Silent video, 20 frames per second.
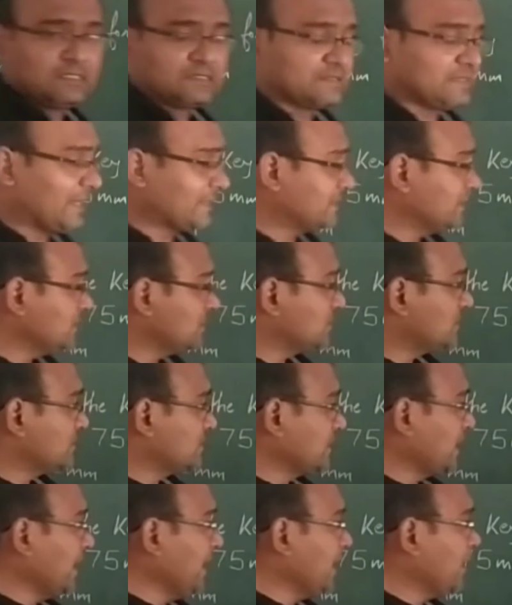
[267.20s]
that is
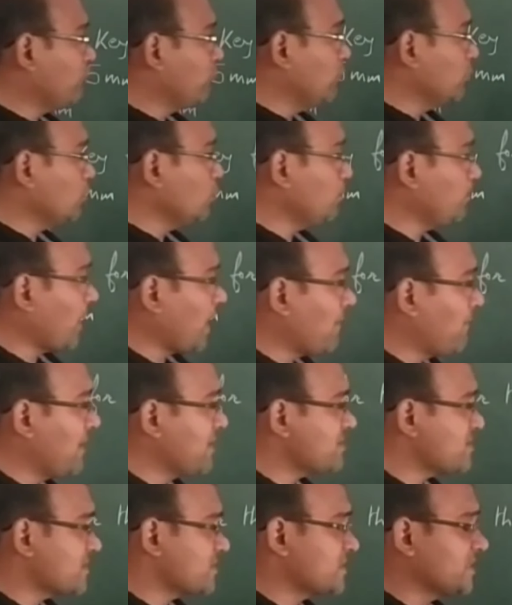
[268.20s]
T equal to pi by
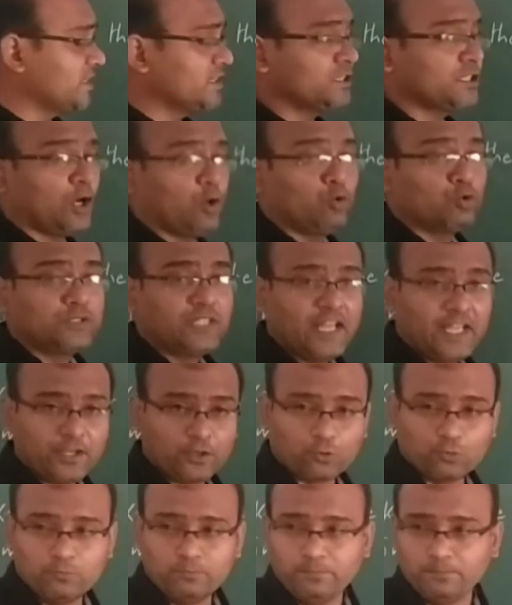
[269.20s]
16 tau dq.
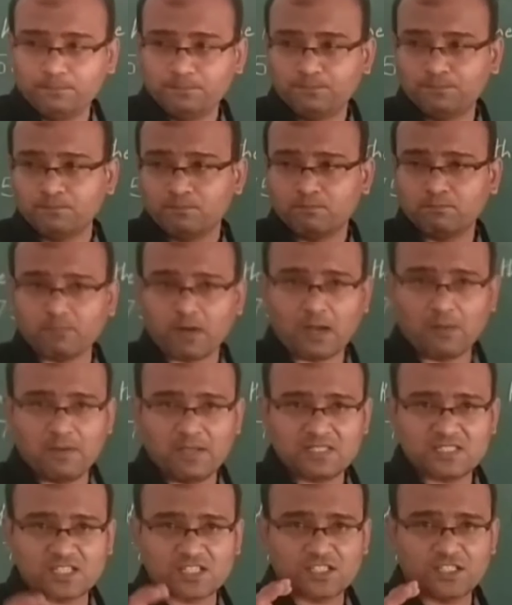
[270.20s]
Pi
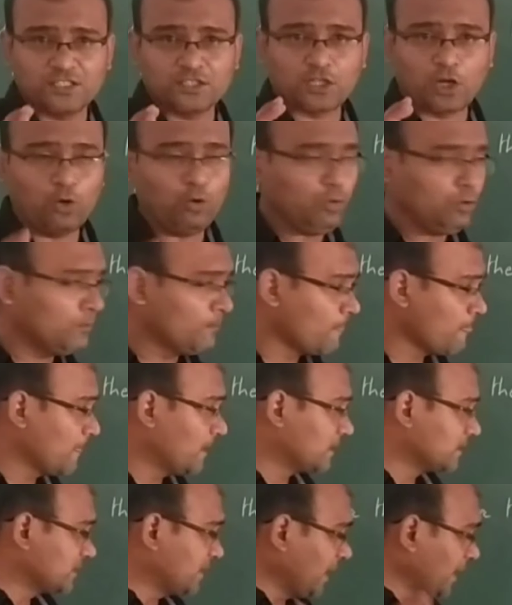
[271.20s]
by 16 tau
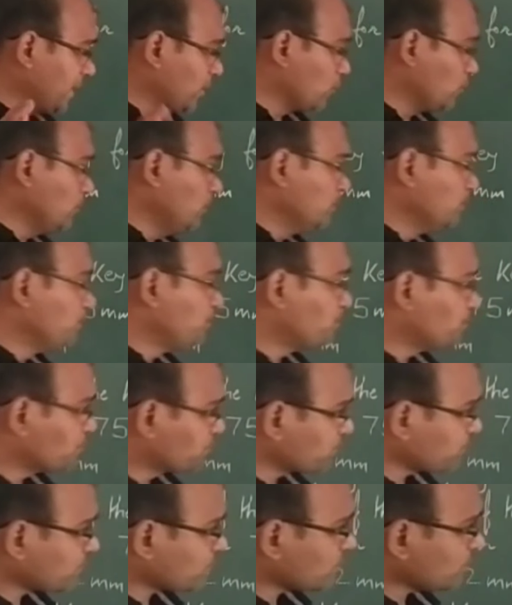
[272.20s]
dq.
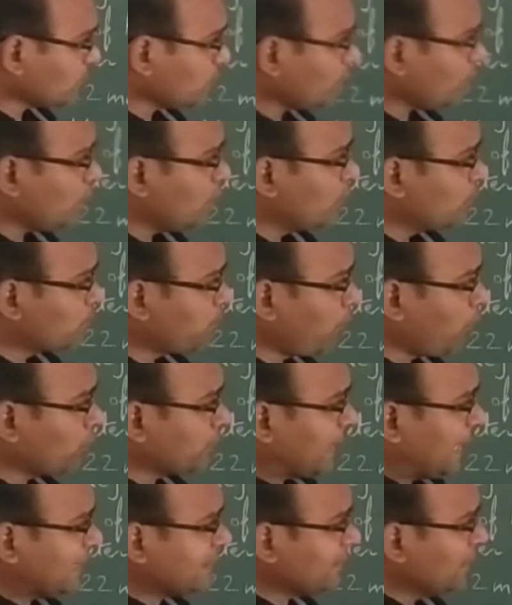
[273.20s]
For
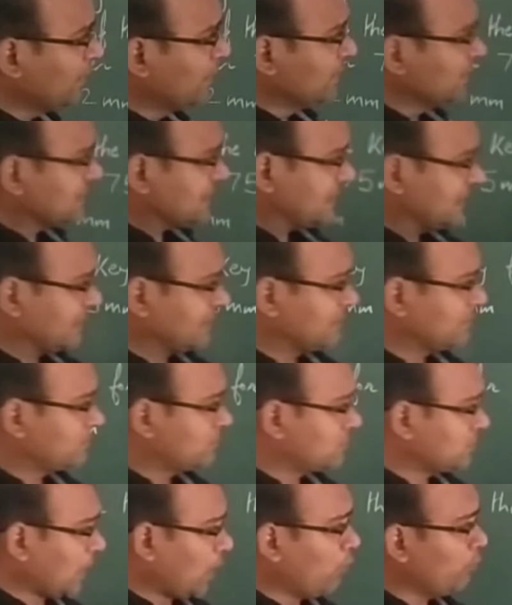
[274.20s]
that,
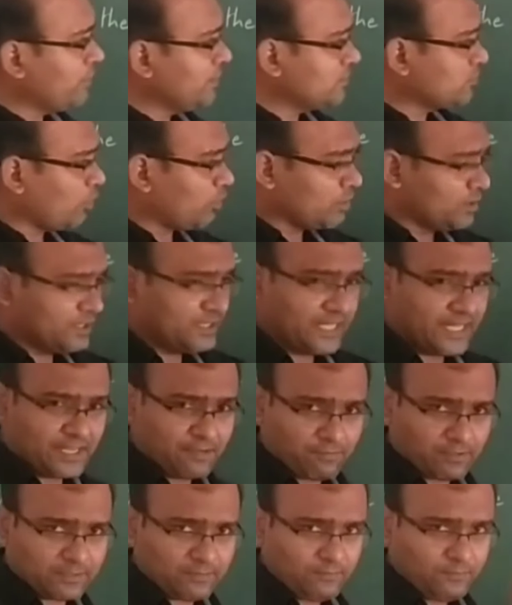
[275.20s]
tau is already
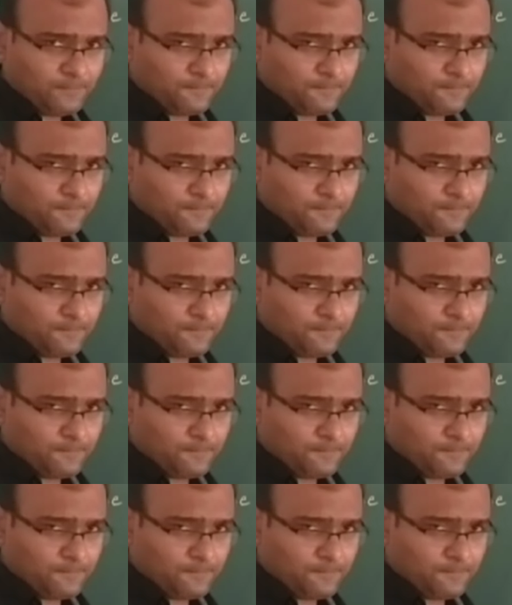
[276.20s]
given.